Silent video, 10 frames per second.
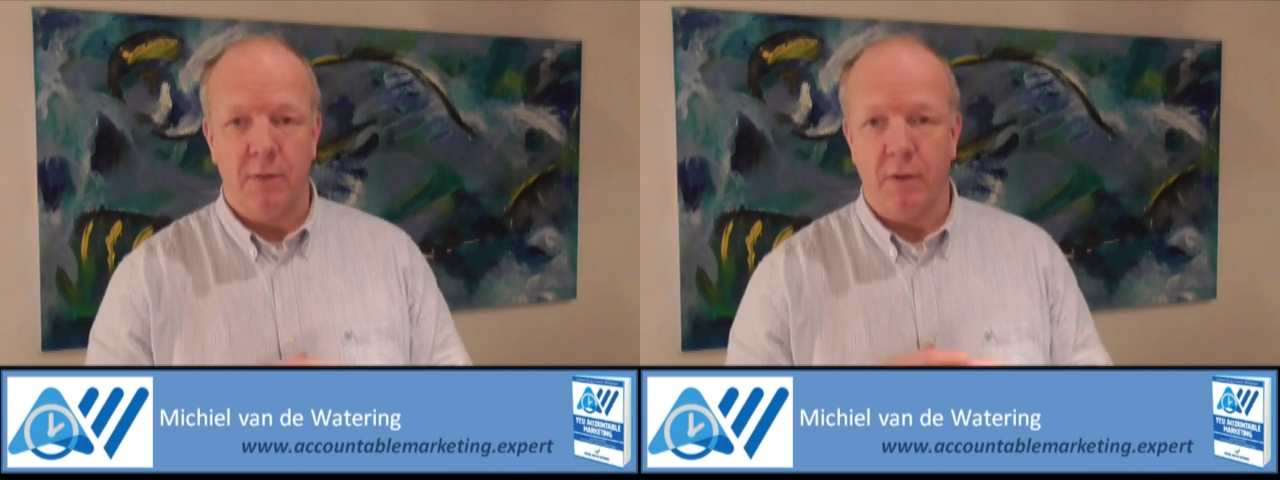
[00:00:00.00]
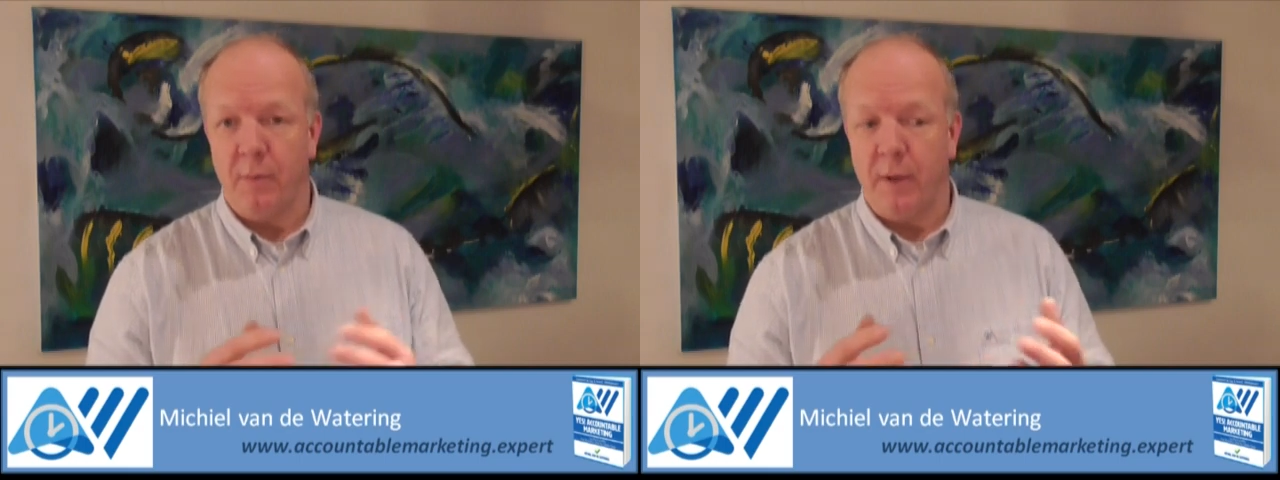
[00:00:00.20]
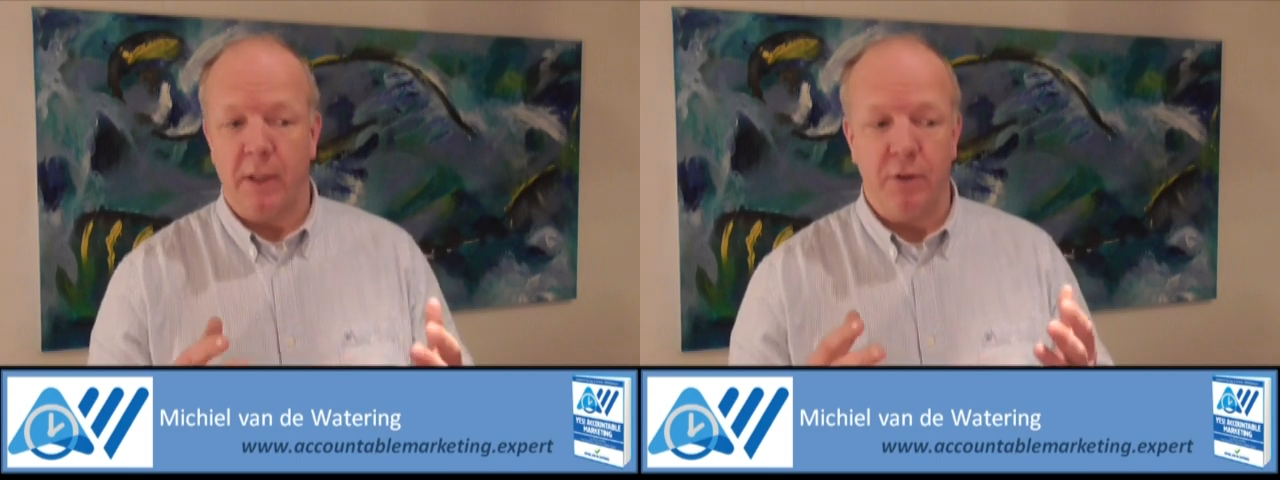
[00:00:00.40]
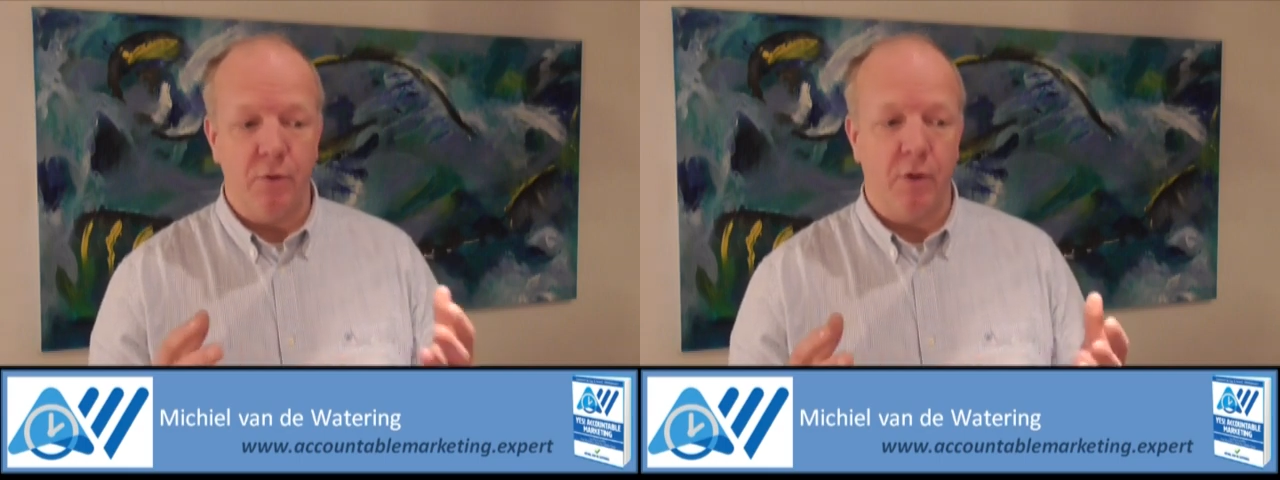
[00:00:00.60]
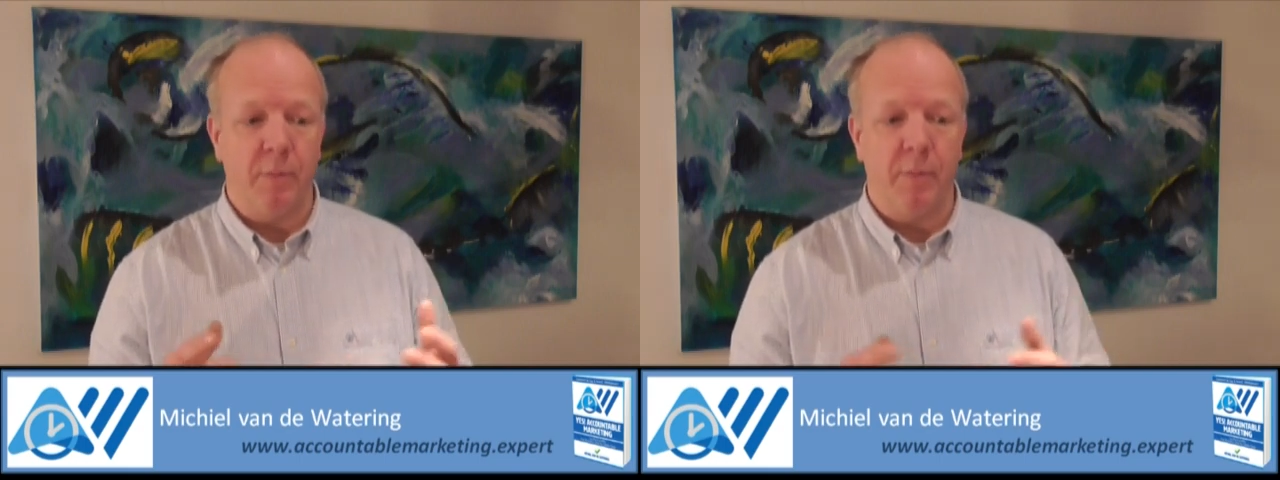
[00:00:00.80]
So they make a
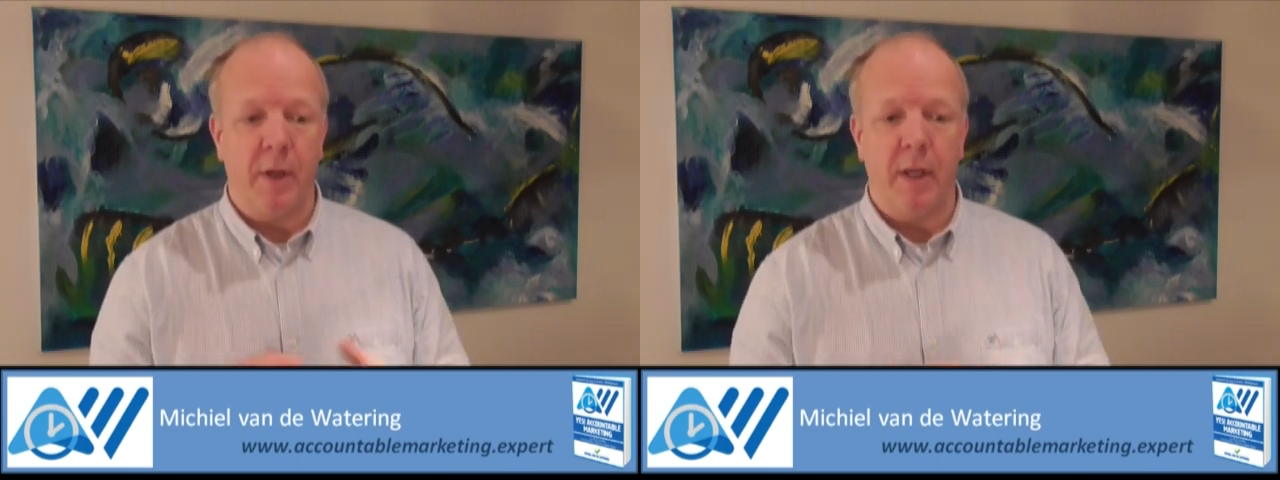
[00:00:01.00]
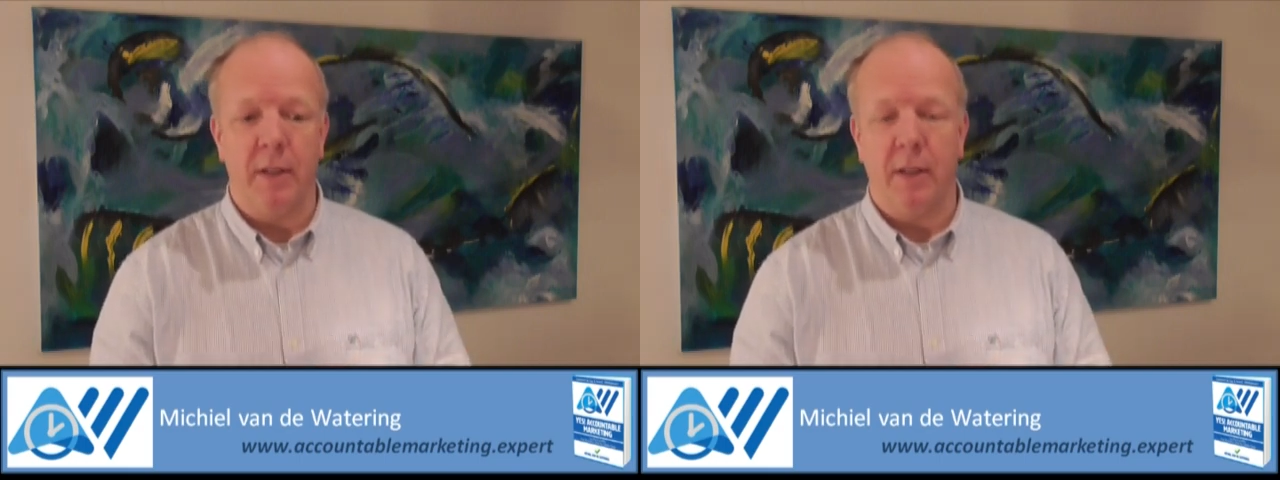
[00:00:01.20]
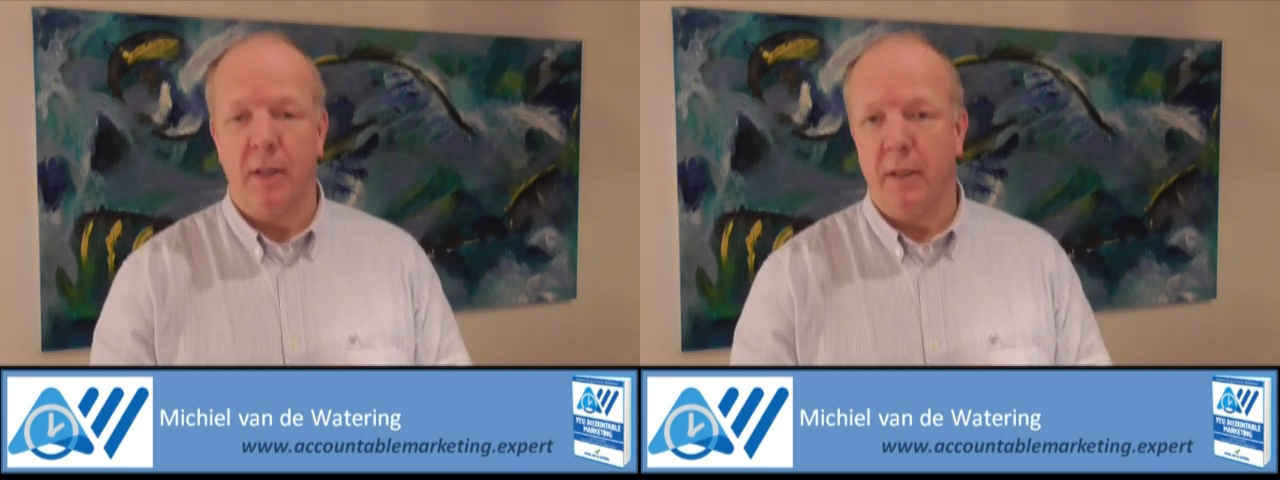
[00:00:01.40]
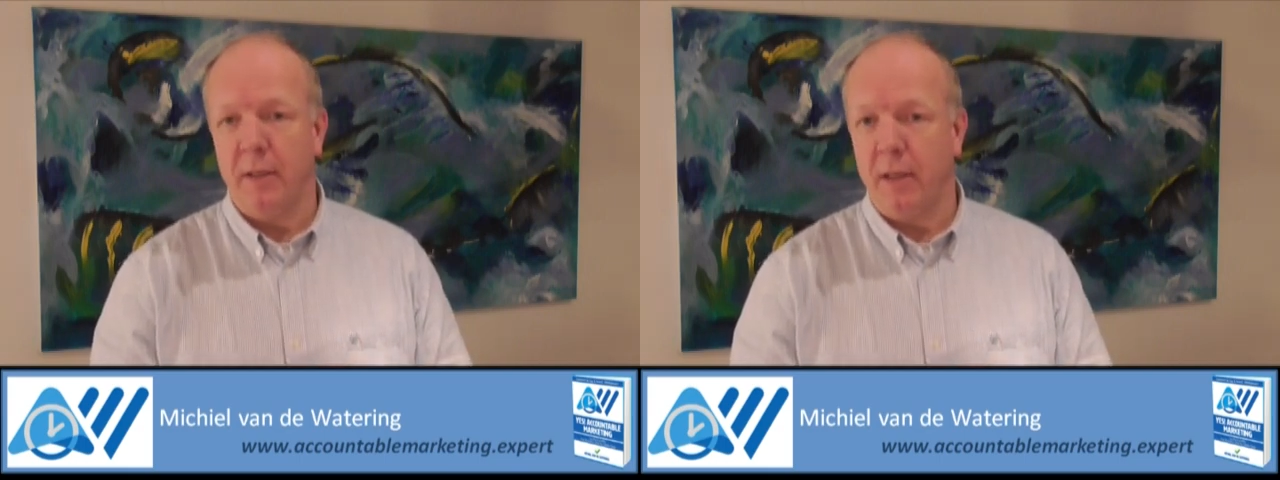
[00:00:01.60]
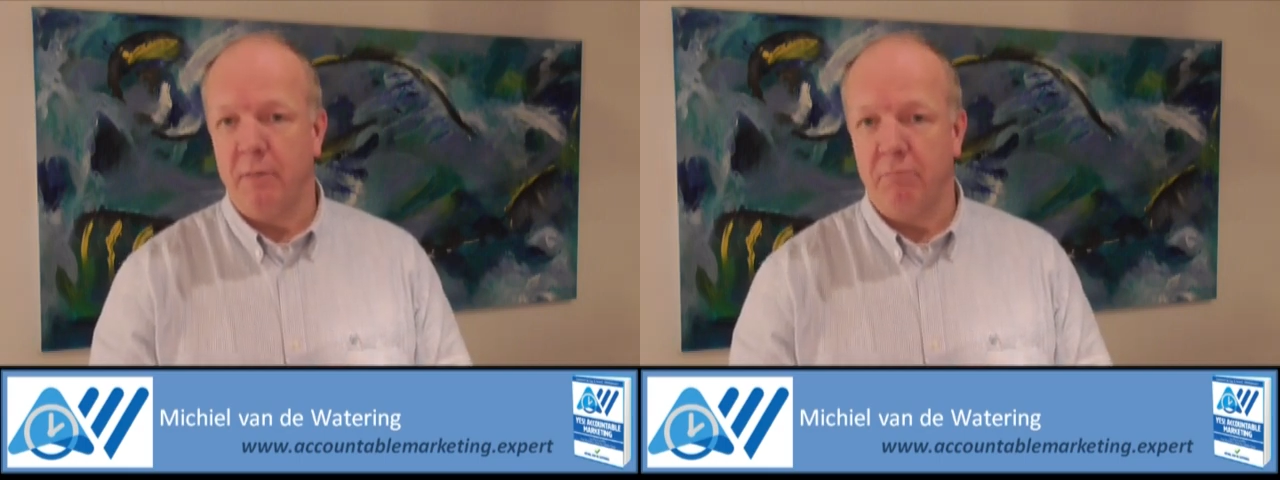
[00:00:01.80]
new campaign
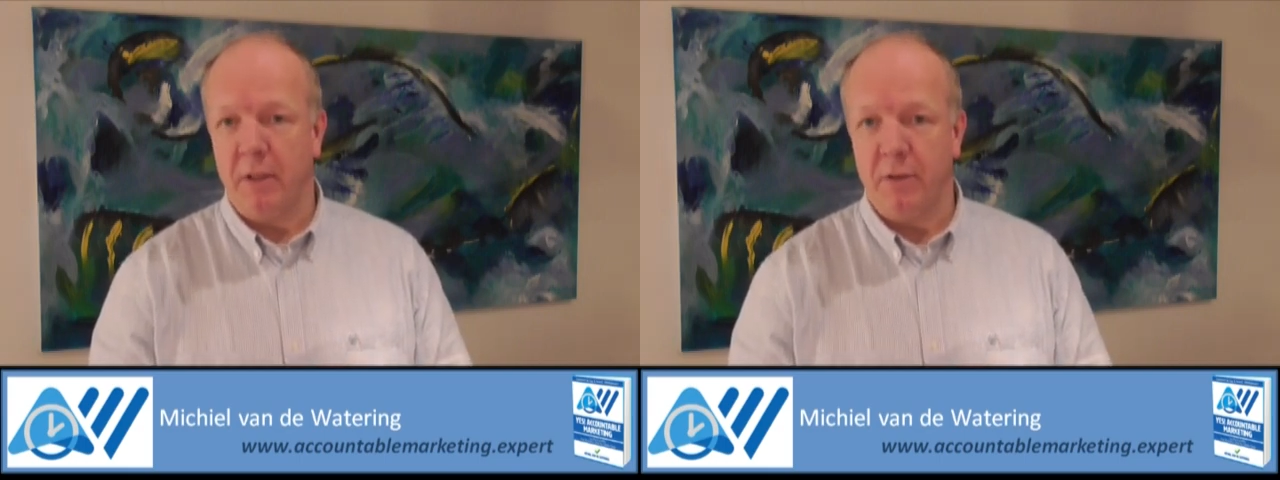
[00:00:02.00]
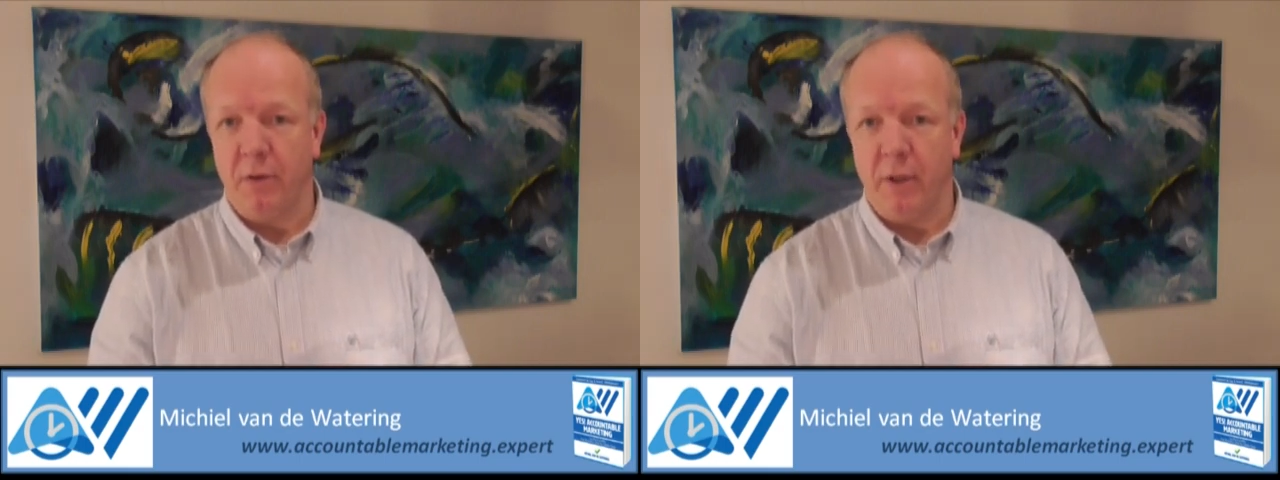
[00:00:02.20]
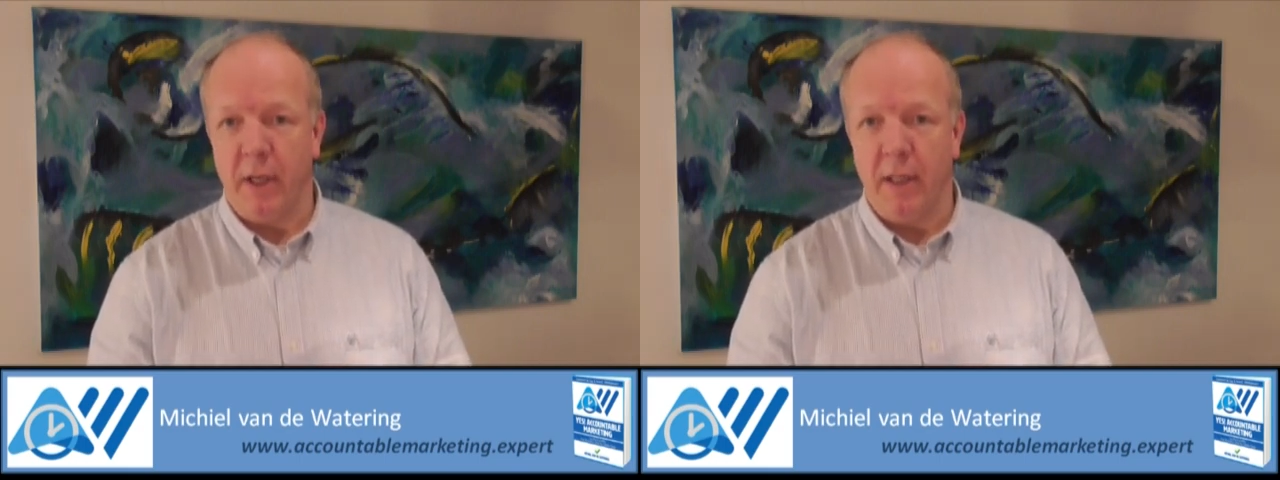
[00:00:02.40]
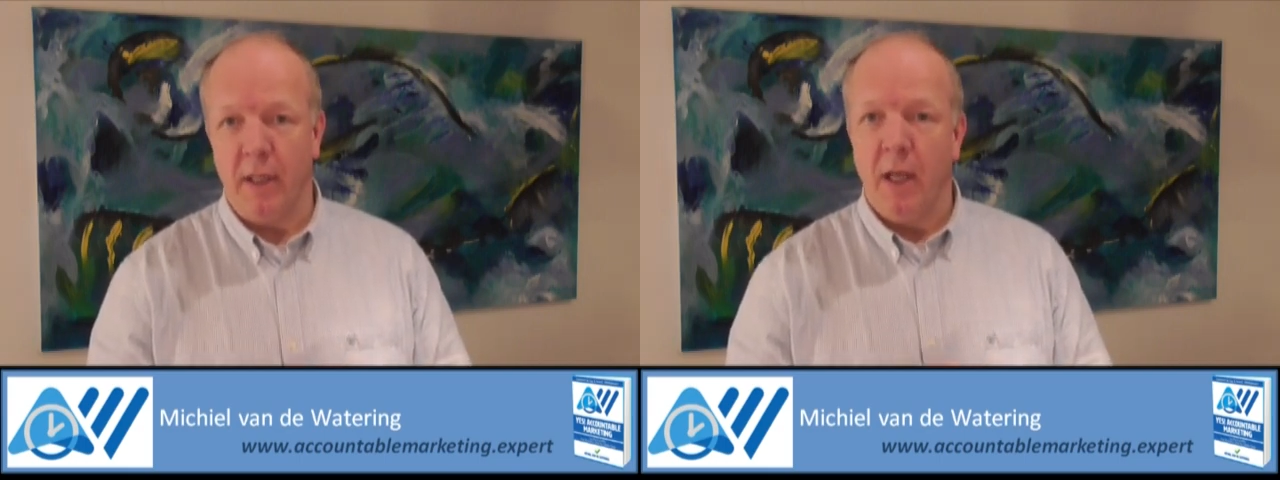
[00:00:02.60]
and then it's okay.